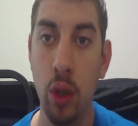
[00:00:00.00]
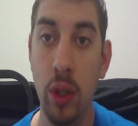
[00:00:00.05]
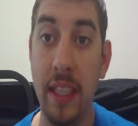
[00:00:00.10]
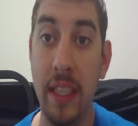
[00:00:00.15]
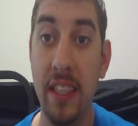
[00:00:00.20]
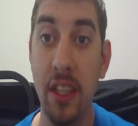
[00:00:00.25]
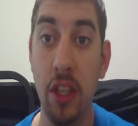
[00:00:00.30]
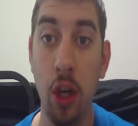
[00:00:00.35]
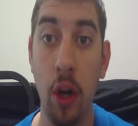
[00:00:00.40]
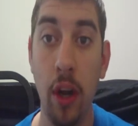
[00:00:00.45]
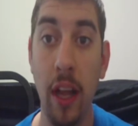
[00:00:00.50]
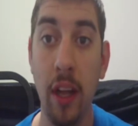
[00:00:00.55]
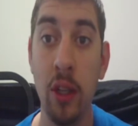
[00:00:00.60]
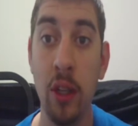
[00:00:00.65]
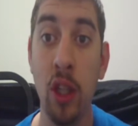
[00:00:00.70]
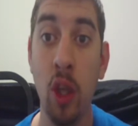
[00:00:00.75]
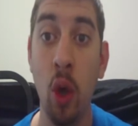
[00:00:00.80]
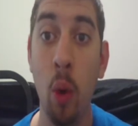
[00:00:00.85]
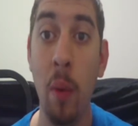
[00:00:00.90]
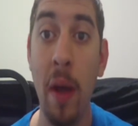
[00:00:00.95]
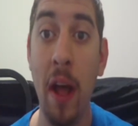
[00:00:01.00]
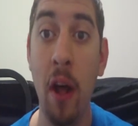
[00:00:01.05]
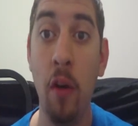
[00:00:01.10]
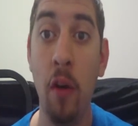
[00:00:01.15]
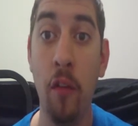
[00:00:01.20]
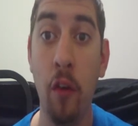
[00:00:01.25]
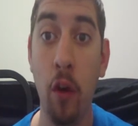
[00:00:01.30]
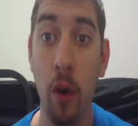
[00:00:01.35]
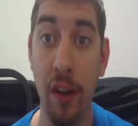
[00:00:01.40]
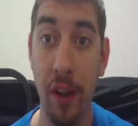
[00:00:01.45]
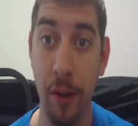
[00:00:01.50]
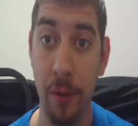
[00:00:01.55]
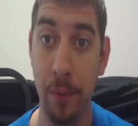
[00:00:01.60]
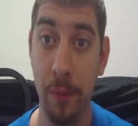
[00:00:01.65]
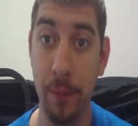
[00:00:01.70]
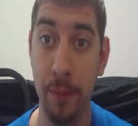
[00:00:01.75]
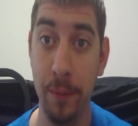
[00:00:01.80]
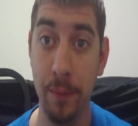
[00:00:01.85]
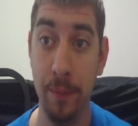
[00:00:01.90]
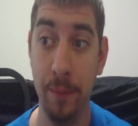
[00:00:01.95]
didn't turn out so well for you.
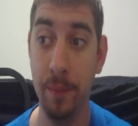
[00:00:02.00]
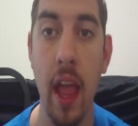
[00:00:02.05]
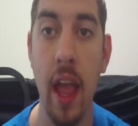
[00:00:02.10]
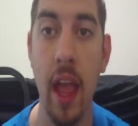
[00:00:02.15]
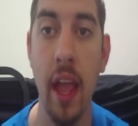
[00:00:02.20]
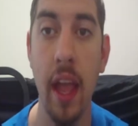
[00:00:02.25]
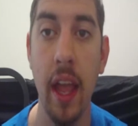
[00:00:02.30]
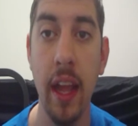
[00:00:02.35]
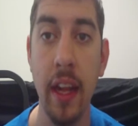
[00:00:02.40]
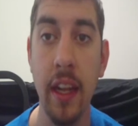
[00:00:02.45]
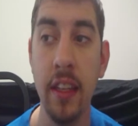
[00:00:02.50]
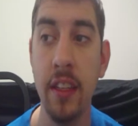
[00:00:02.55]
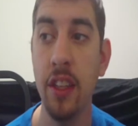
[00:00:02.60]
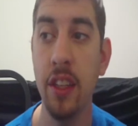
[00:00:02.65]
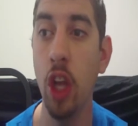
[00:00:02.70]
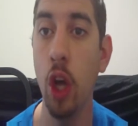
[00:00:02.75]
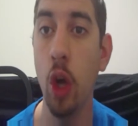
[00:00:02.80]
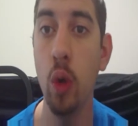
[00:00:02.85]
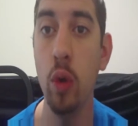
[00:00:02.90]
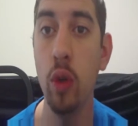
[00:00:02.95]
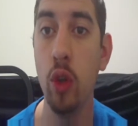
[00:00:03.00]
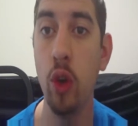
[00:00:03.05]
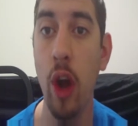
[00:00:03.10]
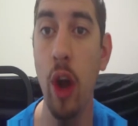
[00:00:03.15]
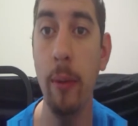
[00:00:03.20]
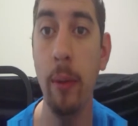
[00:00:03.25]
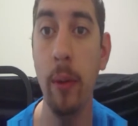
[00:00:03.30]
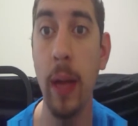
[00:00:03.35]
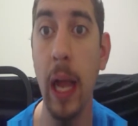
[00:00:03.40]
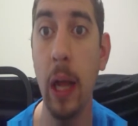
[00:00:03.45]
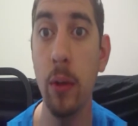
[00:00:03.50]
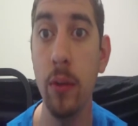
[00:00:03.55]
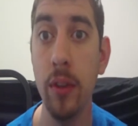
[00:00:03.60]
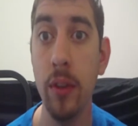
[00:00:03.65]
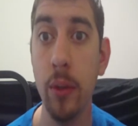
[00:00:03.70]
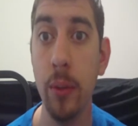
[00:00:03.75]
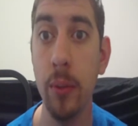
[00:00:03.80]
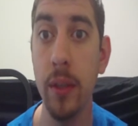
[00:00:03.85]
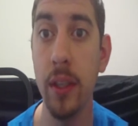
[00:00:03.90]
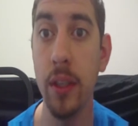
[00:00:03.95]
And so, tribal
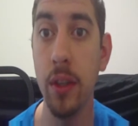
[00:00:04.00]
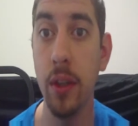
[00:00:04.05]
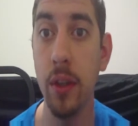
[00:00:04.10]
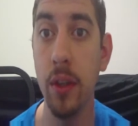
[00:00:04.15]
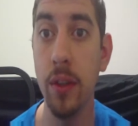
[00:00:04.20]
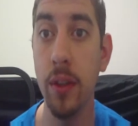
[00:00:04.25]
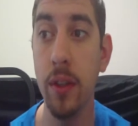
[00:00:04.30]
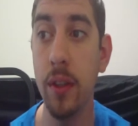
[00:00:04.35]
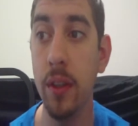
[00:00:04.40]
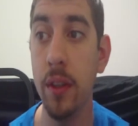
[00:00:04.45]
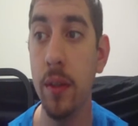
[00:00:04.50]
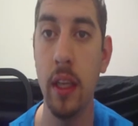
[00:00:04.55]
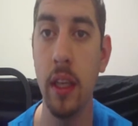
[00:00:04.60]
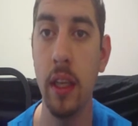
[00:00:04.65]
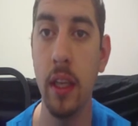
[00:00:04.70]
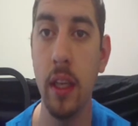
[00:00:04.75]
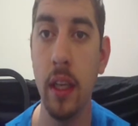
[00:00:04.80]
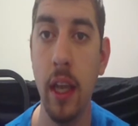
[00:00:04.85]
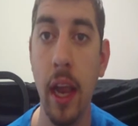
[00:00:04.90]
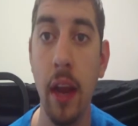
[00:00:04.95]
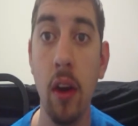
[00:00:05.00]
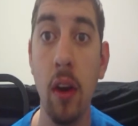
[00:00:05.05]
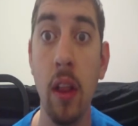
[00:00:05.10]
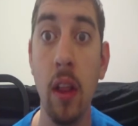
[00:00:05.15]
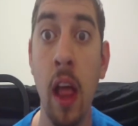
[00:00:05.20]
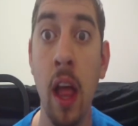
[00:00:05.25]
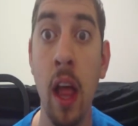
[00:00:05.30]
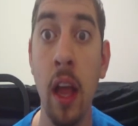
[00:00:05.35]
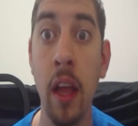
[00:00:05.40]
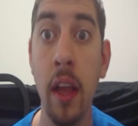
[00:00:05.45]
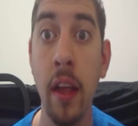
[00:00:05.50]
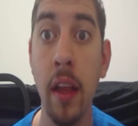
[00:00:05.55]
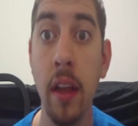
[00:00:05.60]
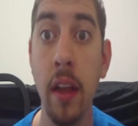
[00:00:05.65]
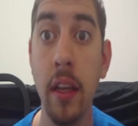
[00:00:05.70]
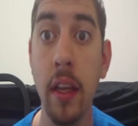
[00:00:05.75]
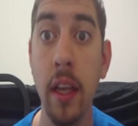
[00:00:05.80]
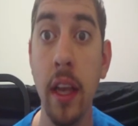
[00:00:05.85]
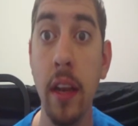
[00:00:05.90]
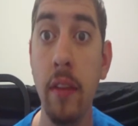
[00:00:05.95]
council results.
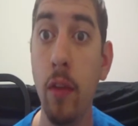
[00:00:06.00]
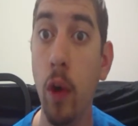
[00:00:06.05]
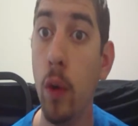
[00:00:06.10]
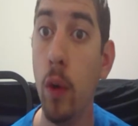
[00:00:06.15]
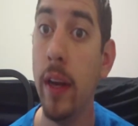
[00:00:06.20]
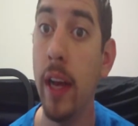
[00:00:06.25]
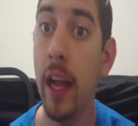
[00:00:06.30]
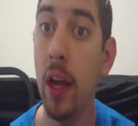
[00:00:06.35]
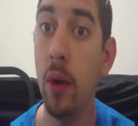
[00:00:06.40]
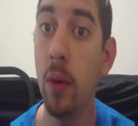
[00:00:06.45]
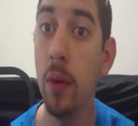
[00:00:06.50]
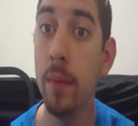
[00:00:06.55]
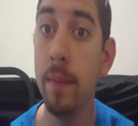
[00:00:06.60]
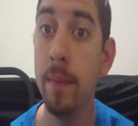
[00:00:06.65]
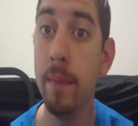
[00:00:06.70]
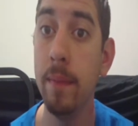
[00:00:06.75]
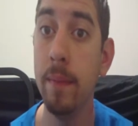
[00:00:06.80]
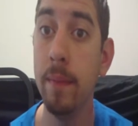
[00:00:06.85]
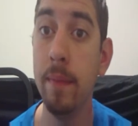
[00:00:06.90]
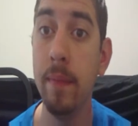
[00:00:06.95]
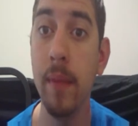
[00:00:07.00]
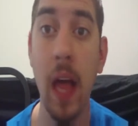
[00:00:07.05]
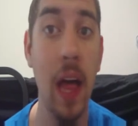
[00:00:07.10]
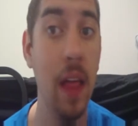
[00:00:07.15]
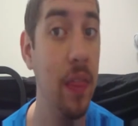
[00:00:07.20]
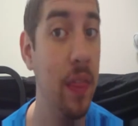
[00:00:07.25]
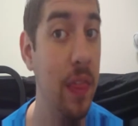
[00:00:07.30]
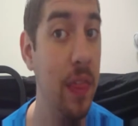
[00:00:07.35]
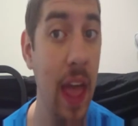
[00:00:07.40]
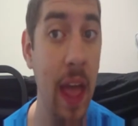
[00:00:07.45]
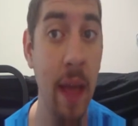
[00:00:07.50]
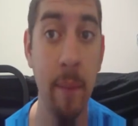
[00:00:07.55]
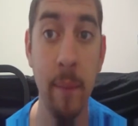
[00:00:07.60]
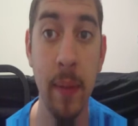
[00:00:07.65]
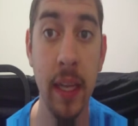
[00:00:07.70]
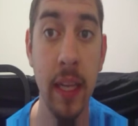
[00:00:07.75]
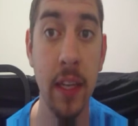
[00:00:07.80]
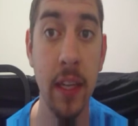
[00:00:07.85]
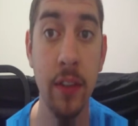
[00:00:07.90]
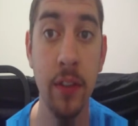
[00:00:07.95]
Caroline getting voted out, not that
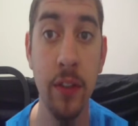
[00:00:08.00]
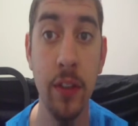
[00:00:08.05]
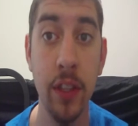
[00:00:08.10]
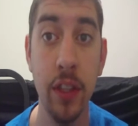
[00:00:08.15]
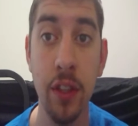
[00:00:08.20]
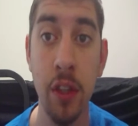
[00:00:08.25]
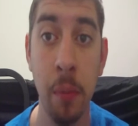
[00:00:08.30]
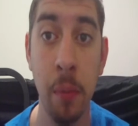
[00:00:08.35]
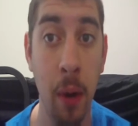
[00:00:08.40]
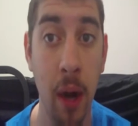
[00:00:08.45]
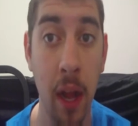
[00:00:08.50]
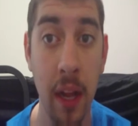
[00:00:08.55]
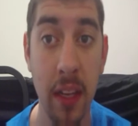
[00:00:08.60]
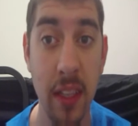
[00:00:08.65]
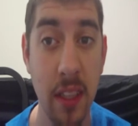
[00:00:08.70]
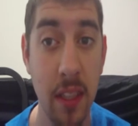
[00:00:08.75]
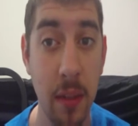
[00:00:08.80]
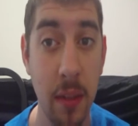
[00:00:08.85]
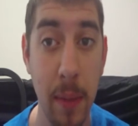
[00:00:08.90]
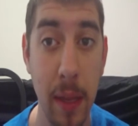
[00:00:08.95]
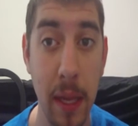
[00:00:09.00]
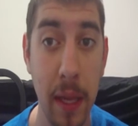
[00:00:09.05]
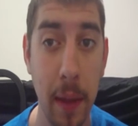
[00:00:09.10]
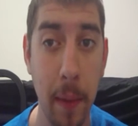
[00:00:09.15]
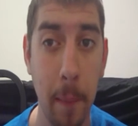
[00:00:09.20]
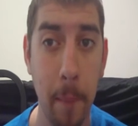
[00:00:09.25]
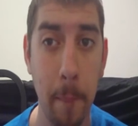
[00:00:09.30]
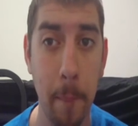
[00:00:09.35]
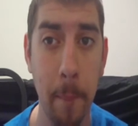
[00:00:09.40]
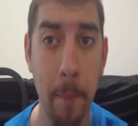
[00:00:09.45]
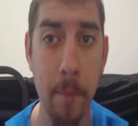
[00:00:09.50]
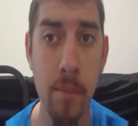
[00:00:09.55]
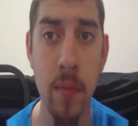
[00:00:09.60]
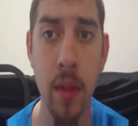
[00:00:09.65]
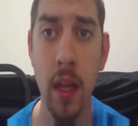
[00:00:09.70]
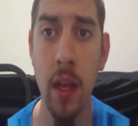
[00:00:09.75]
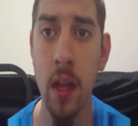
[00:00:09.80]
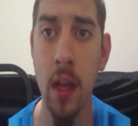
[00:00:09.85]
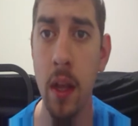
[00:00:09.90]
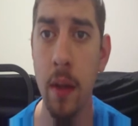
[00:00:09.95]
big of a surprise to me.
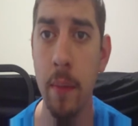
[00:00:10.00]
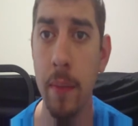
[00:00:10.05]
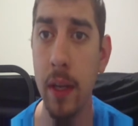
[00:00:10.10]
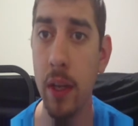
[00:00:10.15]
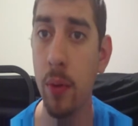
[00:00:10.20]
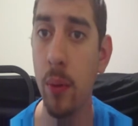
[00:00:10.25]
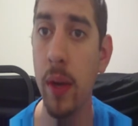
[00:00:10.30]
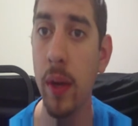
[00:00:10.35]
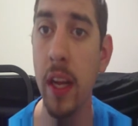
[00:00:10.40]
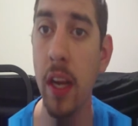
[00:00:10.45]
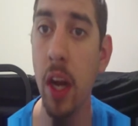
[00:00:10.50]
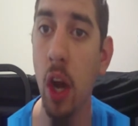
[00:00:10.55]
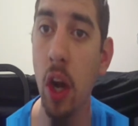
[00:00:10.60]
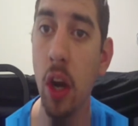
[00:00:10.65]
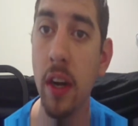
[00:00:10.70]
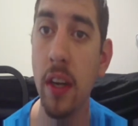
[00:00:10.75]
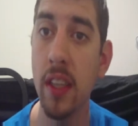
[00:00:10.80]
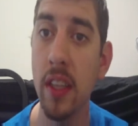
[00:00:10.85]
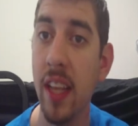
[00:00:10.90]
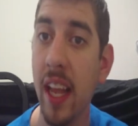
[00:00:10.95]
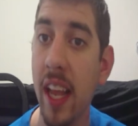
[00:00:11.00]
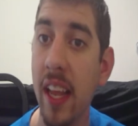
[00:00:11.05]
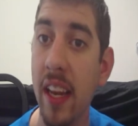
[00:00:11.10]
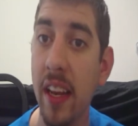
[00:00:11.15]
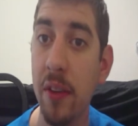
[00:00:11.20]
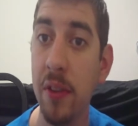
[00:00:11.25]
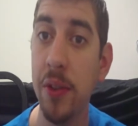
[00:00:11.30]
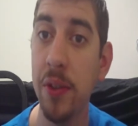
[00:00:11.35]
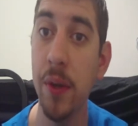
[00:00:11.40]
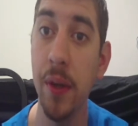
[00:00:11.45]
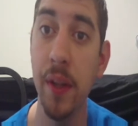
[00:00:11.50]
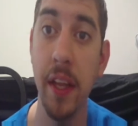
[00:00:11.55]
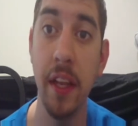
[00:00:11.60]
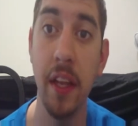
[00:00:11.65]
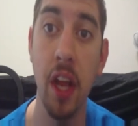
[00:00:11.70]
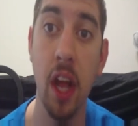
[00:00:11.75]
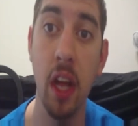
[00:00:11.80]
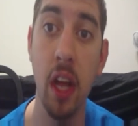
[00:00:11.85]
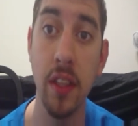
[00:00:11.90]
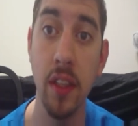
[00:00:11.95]
Between her and Sandy, it was really
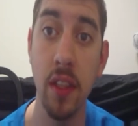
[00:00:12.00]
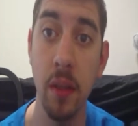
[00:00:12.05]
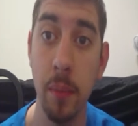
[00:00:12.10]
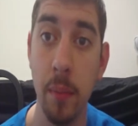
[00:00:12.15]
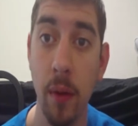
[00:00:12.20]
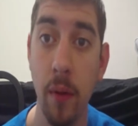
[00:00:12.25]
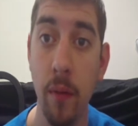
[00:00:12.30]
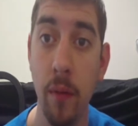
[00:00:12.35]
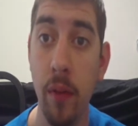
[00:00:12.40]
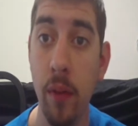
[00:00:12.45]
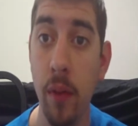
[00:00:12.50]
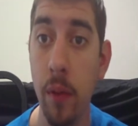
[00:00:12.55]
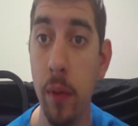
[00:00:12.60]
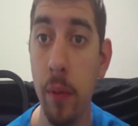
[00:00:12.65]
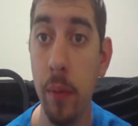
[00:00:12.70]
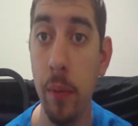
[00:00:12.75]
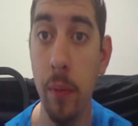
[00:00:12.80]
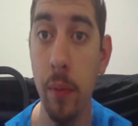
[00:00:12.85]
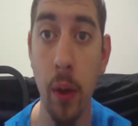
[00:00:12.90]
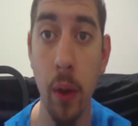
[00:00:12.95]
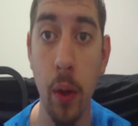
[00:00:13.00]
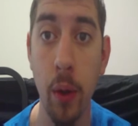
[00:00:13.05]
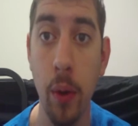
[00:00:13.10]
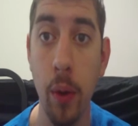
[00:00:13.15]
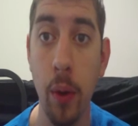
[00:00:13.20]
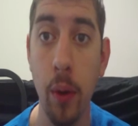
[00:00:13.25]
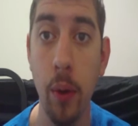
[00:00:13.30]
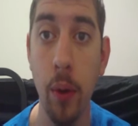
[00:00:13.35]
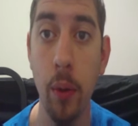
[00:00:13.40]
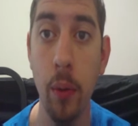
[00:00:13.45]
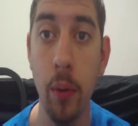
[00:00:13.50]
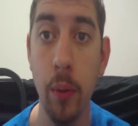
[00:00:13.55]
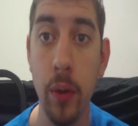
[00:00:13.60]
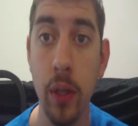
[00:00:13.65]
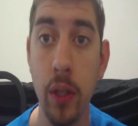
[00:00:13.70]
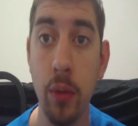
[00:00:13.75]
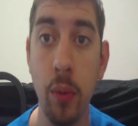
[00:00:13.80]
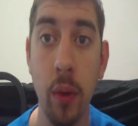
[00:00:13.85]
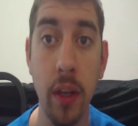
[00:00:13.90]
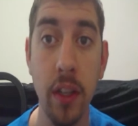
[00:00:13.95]
a toss-up of
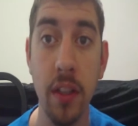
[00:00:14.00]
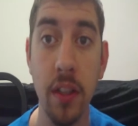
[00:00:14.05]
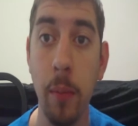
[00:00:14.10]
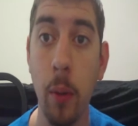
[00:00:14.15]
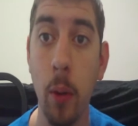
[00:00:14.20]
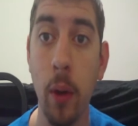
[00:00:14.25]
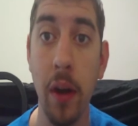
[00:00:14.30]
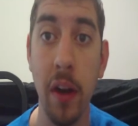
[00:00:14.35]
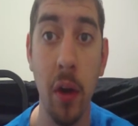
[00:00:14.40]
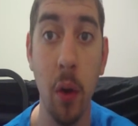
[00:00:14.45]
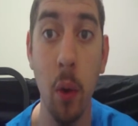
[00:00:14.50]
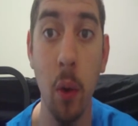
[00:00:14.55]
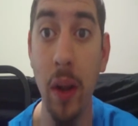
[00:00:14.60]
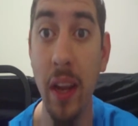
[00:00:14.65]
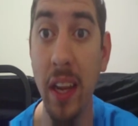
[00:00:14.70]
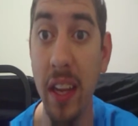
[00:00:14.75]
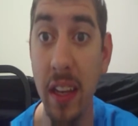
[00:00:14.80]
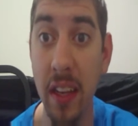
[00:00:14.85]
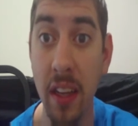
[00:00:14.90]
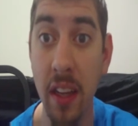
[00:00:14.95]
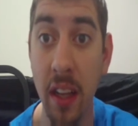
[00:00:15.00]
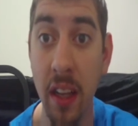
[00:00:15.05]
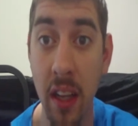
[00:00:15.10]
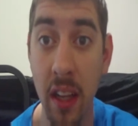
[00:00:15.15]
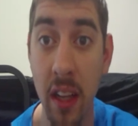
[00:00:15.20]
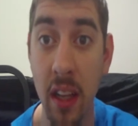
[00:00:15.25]
which one's more annoying.